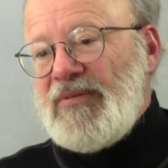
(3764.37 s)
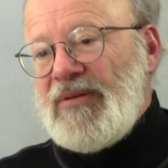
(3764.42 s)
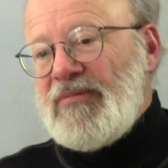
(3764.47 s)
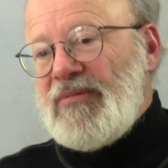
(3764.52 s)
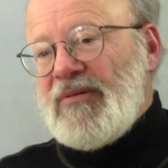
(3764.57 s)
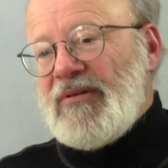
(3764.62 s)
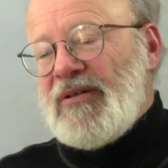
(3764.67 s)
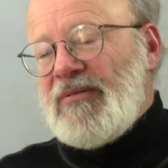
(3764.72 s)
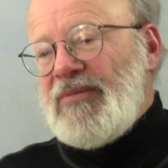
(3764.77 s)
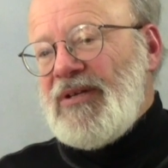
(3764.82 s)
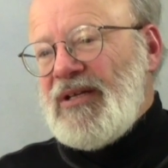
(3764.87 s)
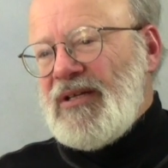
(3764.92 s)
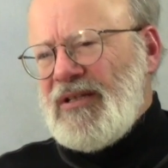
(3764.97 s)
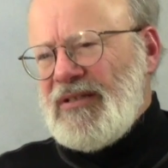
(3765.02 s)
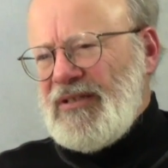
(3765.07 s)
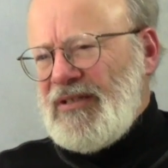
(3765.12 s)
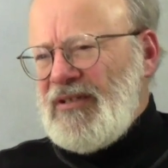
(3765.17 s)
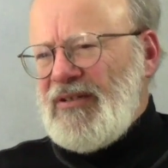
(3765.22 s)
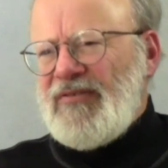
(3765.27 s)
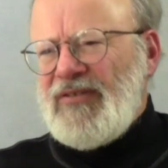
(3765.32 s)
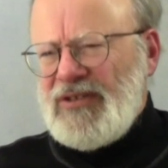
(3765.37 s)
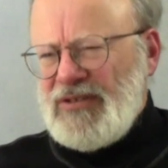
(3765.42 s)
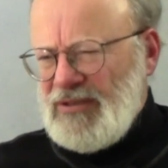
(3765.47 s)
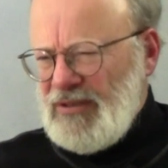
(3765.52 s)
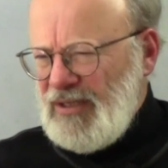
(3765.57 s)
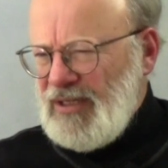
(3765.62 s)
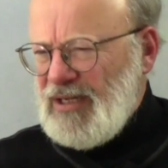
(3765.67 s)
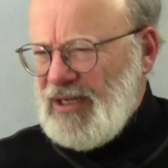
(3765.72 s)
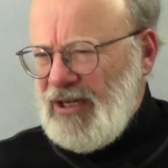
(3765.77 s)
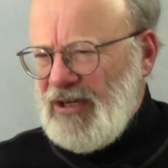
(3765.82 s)
People can be held
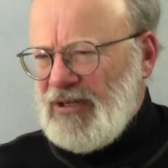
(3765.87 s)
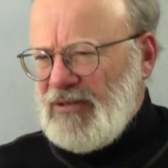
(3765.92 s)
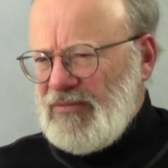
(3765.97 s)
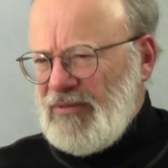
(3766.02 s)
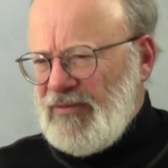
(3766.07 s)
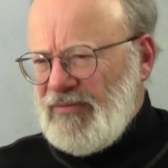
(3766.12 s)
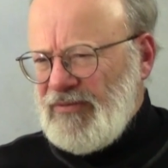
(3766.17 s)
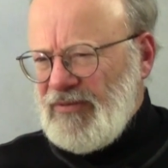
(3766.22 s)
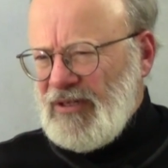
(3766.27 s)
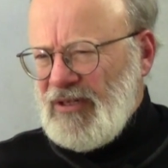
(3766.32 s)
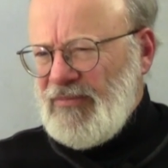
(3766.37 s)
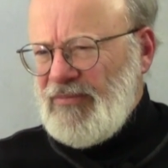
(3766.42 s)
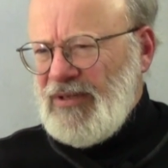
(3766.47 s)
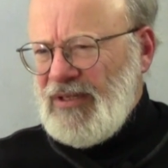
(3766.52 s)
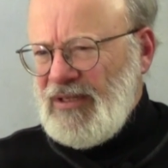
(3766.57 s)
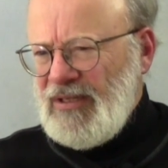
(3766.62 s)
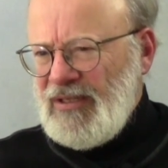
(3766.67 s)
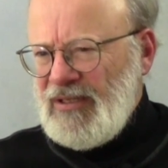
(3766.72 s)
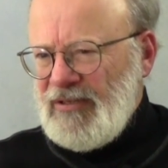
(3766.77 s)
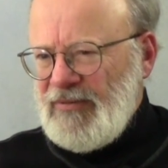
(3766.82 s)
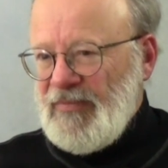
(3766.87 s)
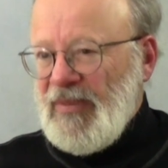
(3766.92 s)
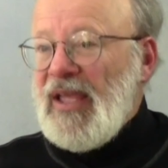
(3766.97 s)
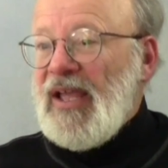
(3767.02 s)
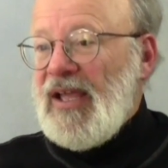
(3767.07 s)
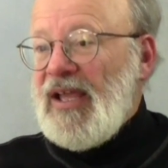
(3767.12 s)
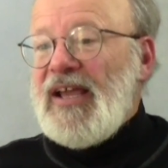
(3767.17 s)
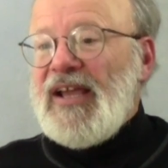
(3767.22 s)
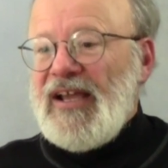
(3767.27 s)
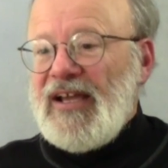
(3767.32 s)
individually accountable for committing them,
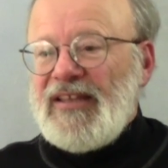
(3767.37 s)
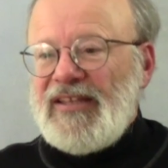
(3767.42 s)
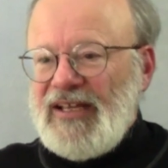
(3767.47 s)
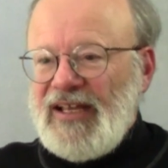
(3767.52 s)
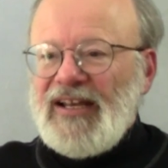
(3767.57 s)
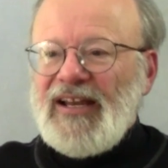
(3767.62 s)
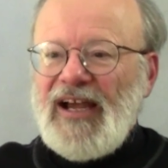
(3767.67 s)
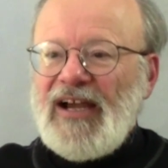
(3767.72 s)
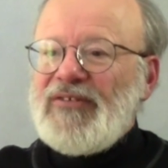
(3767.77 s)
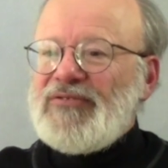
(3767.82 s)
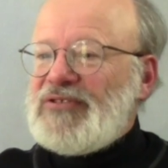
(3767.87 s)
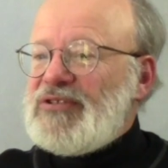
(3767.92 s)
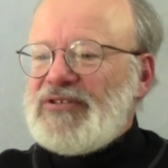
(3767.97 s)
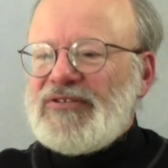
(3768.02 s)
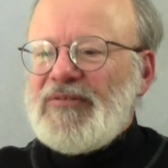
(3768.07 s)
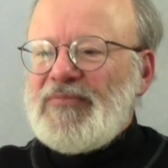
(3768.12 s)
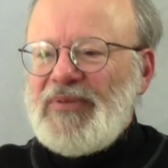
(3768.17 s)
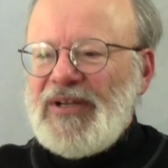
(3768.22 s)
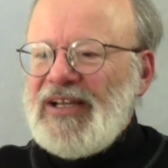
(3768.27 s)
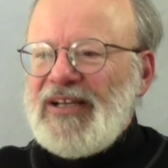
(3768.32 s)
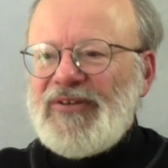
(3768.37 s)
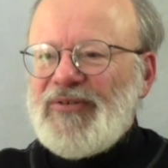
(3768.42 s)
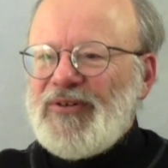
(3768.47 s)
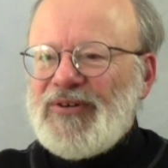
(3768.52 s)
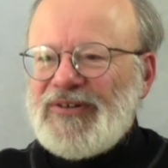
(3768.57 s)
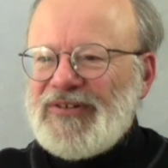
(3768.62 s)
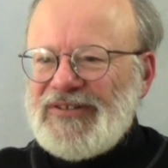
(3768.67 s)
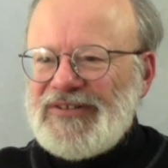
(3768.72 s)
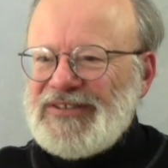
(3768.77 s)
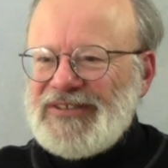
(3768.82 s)
and that I was just obeying
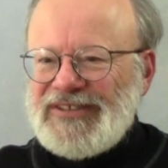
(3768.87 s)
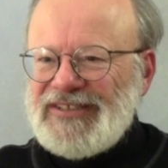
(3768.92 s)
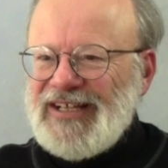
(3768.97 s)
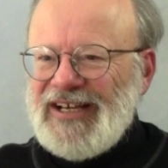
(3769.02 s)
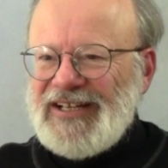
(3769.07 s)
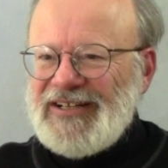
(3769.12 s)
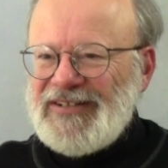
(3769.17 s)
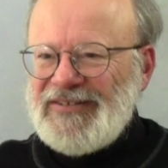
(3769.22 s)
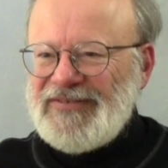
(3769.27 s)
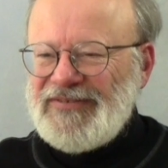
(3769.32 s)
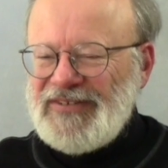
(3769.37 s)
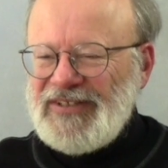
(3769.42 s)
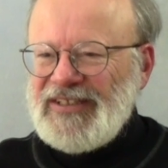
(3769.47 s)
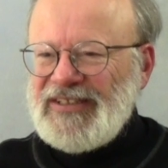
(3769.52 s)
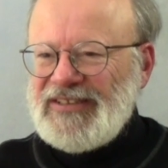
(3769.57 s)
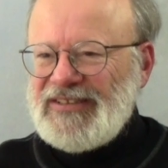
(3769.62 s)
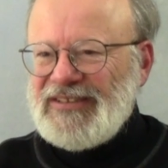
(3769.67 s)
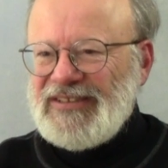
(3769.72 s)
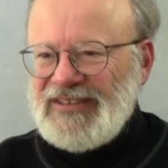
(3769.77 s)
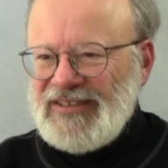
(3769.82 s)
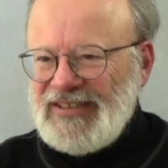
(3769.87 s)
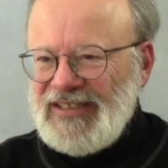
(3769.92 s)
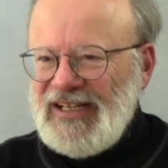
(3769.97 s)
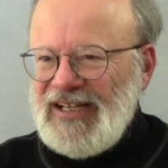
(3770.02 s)
orders is not a defense.